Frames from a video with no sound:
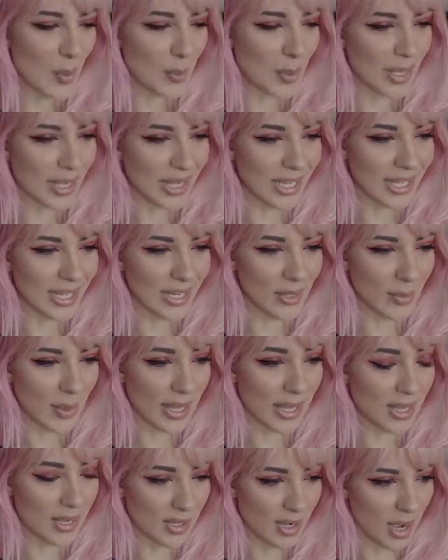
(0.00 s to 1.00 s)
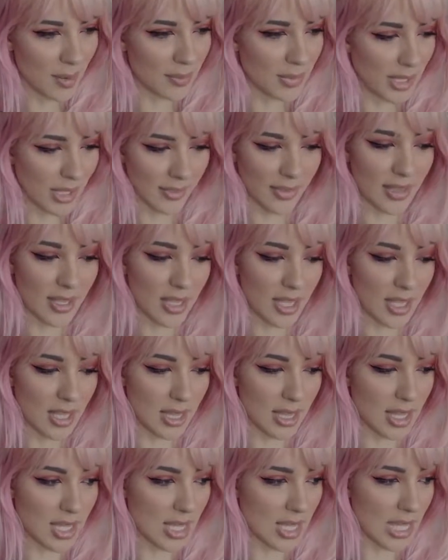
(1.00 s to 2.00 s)
But right here, I'm like
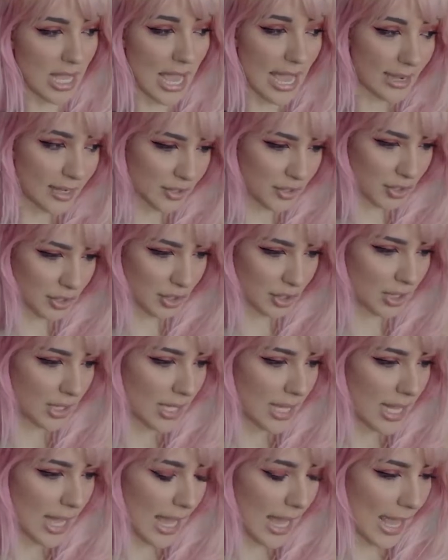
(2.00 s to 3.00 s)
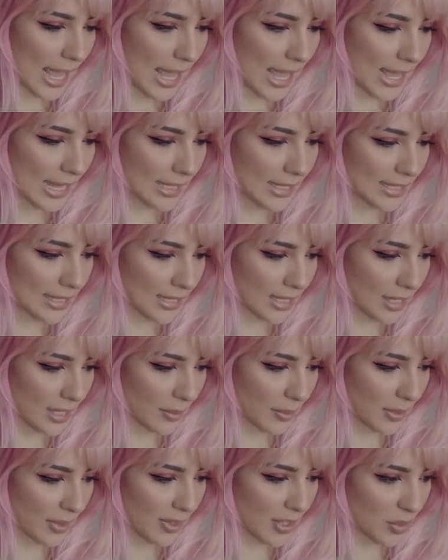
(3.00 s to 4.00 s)
in the editor, and
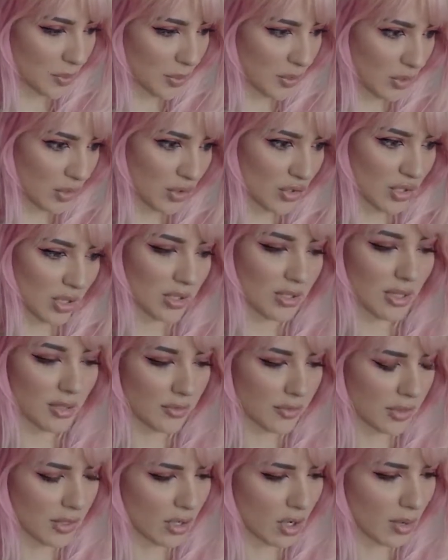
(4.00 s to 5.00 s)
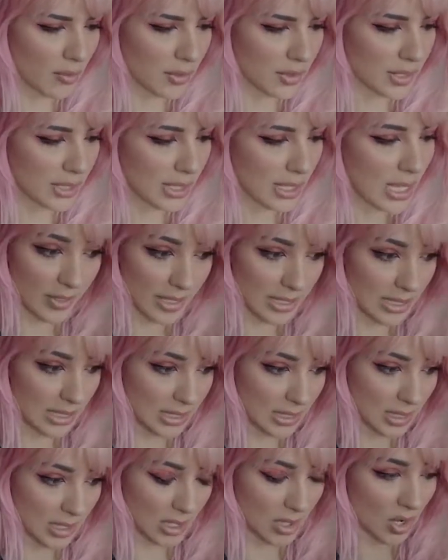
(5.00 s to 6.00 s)
here's when you can change everything, obviously.
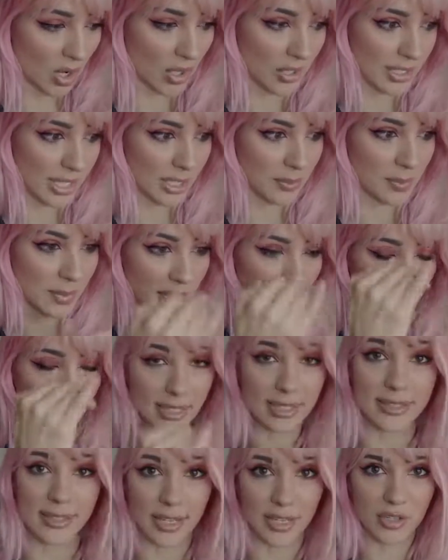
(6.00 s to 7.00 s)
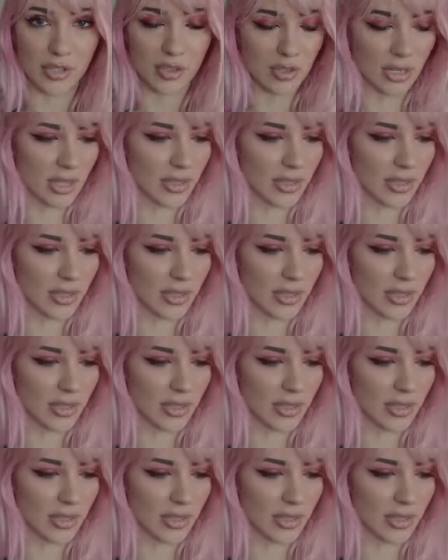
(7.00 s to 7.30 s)
Basically, a contact me like section.